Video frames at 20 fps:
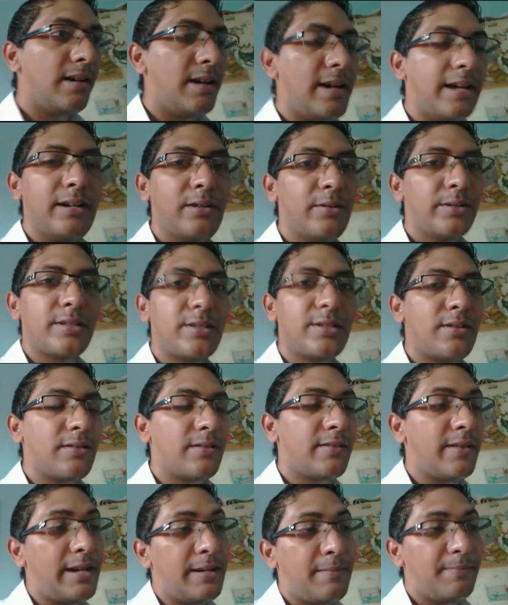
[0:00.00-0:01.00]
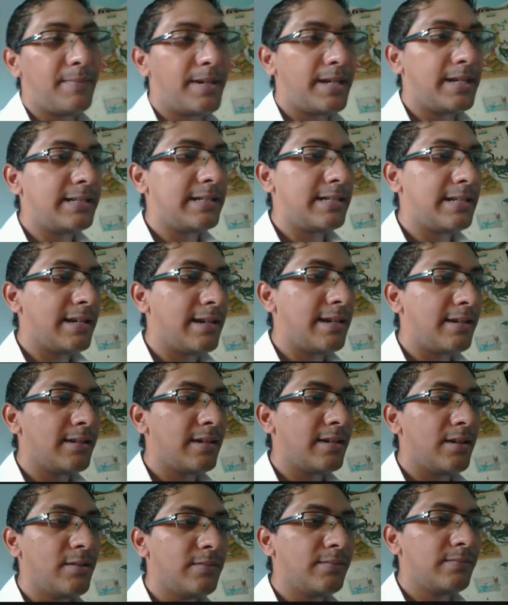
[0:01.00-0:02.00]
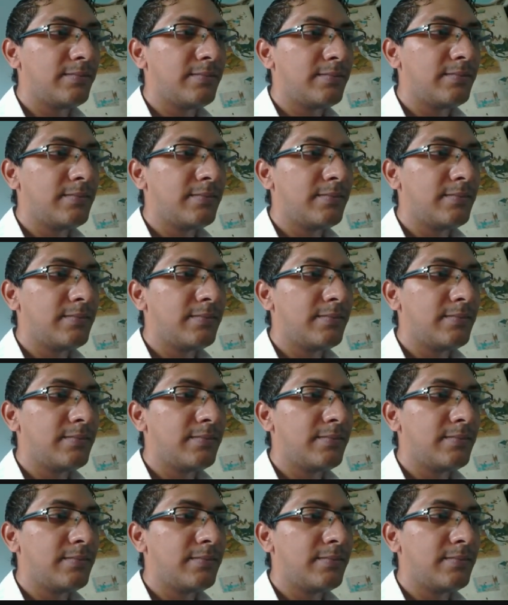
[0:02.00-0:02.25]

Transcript: I know it's not great, but you know,